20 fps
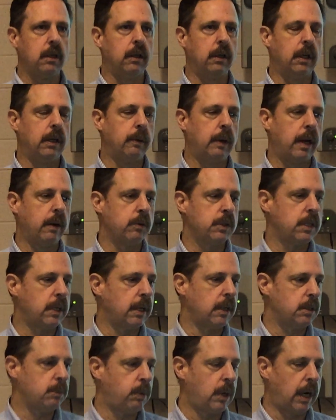I would
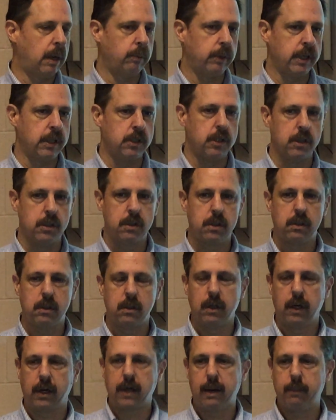say it's probably just
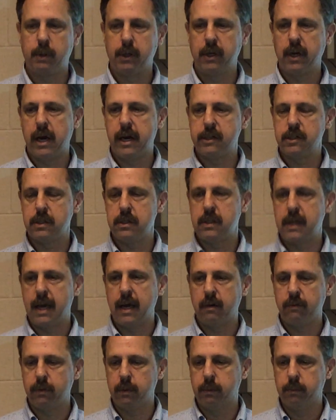a couple notches
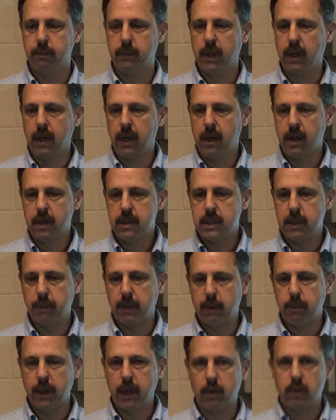down from
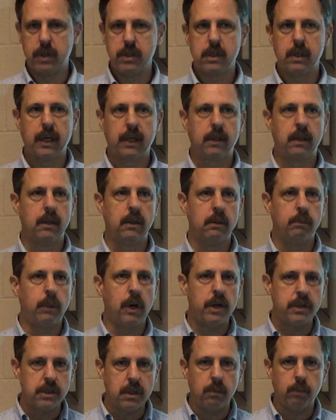some of the big ones like the
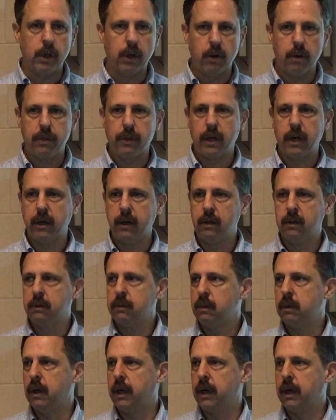Boston Marathon,